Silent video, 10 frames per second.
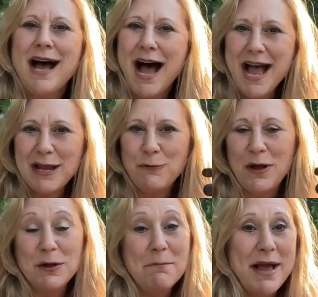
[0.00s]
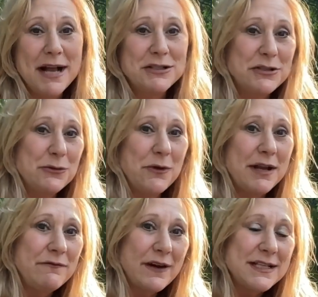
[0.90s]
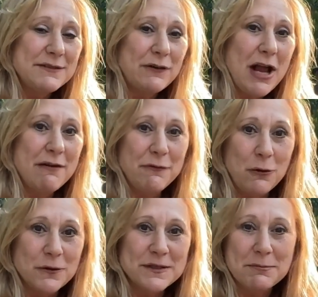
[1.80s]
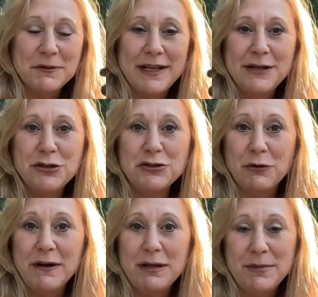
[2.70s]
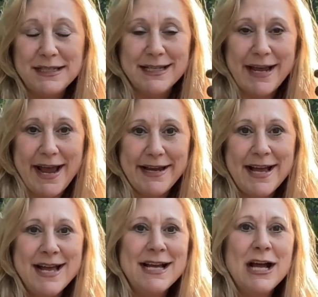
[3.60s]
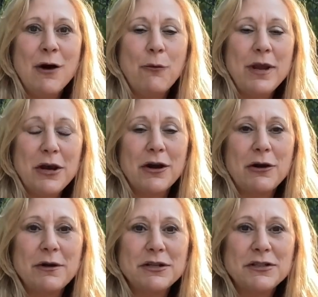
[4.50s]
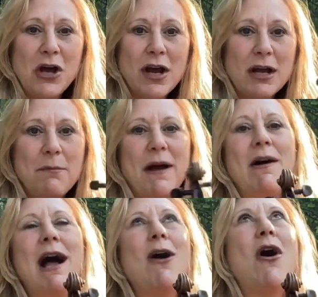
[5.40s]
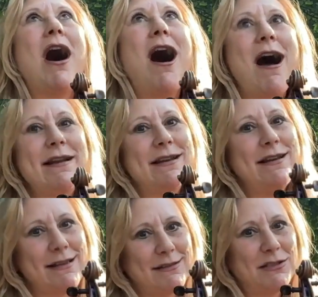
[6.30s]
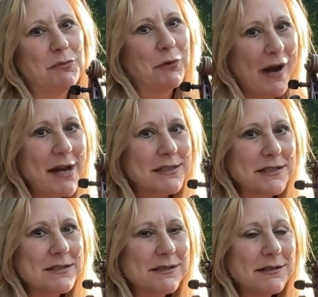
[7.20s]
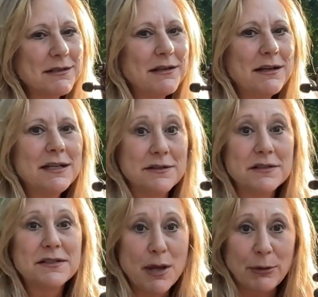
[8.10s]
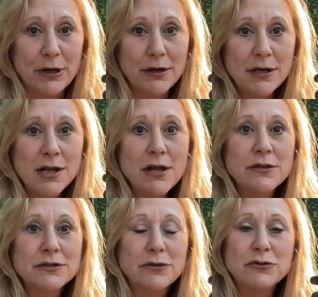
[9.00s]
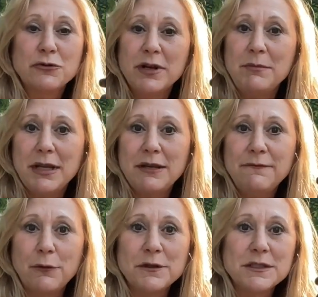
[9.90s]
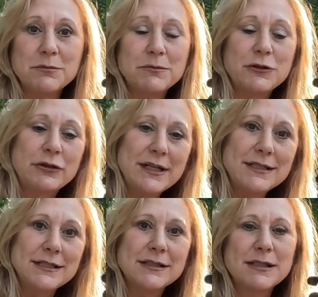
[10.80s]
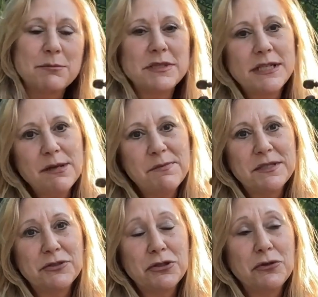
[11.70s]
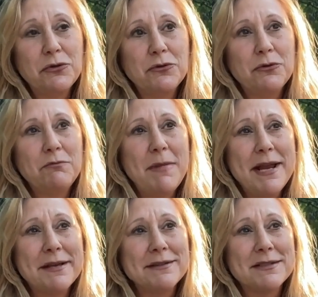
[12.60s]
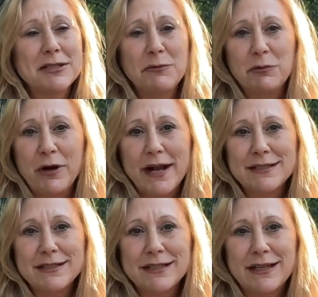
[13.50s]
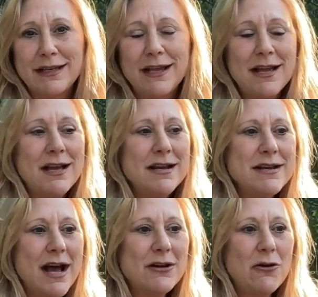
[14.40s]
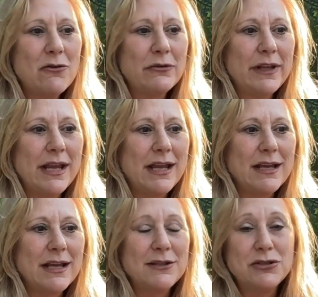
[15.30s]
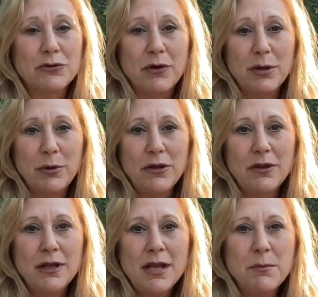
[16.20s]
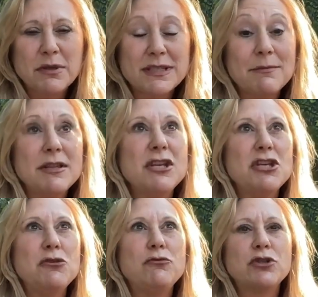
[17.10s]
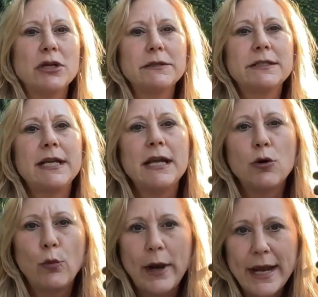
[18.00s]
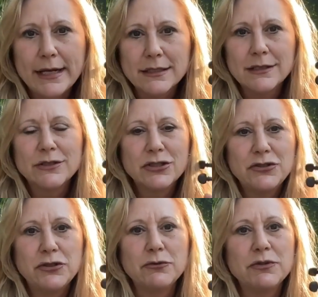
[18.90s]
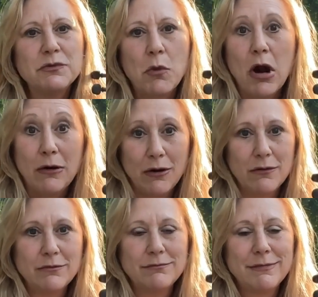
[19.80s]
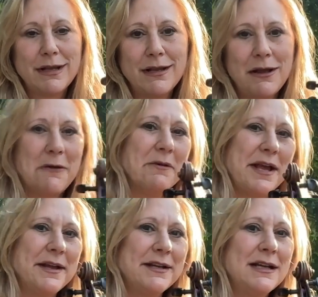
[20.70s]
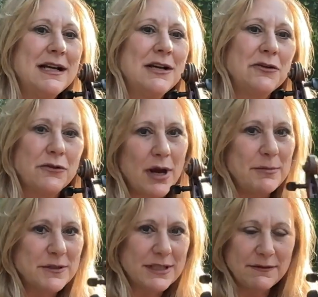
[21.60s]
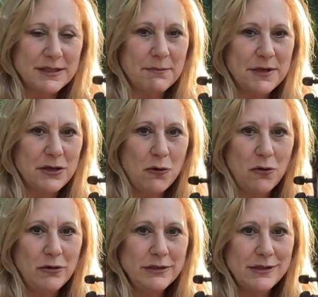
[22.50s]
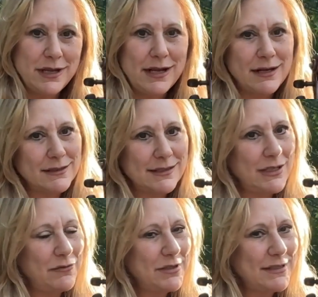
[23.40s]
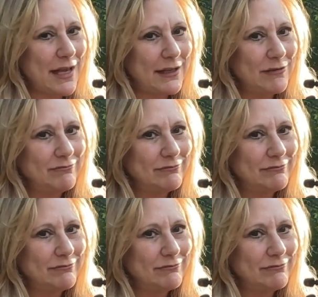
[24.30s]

Hi, welcome back to Advice for F-Holes. I'm glad you're joining me today. We are going to talk about how hot it is to practice in the summer. So join me for some tricks and some tips to make summer practicing not only enjoyable, but something that you just can't wait to do tomorrow. Okay, grab yourself something cold and I'll see you in a second.